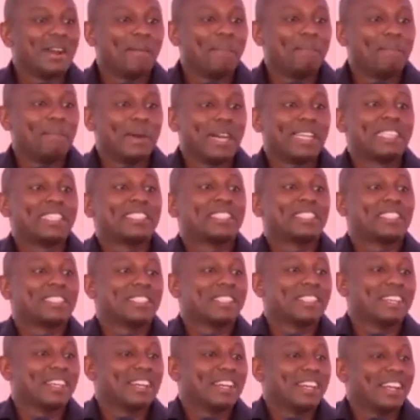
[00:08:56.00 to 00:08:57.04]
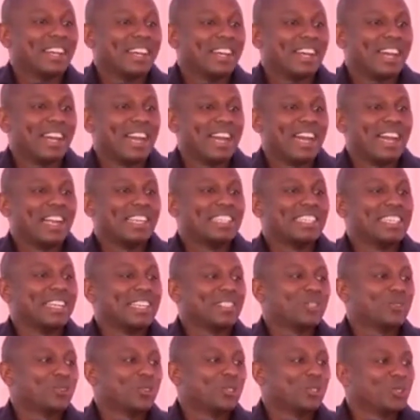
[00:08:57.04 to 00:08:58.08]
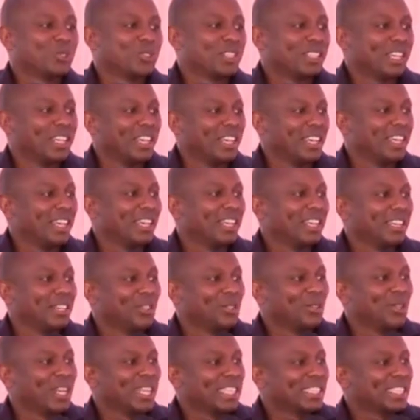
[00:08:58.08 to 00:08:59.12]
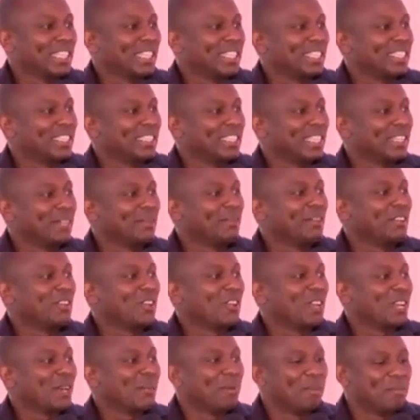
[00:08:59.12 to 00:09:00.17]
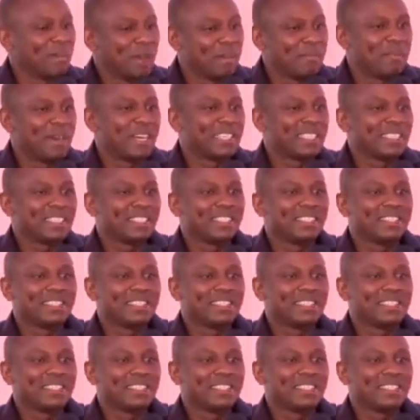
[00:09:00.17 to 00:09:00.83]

But I just want to say, Your Excellency and honorable members,